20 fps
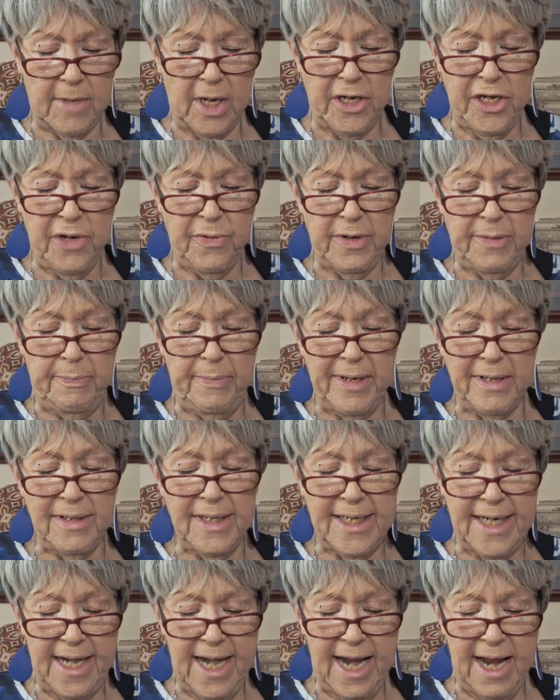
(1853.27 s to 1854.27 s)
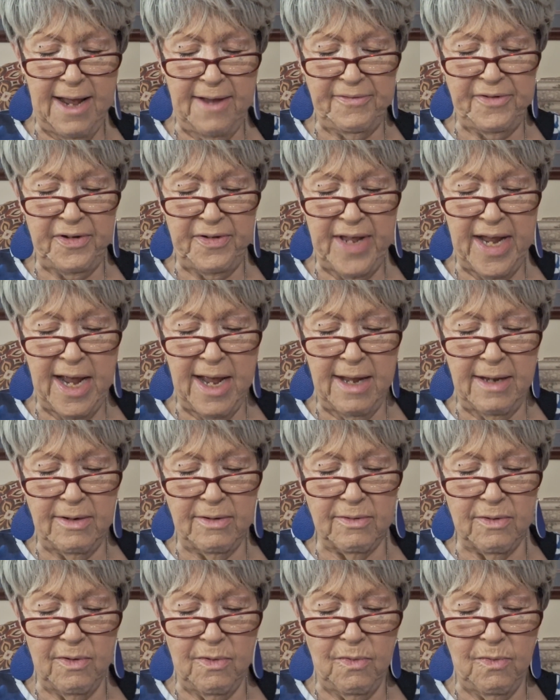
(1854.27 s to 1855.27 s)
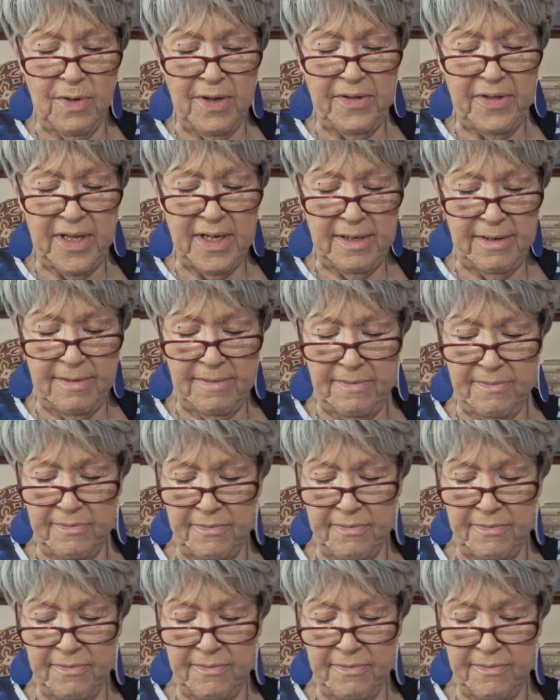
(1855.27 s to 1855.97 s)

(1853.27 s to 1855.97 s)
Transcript: you would build it after that with the,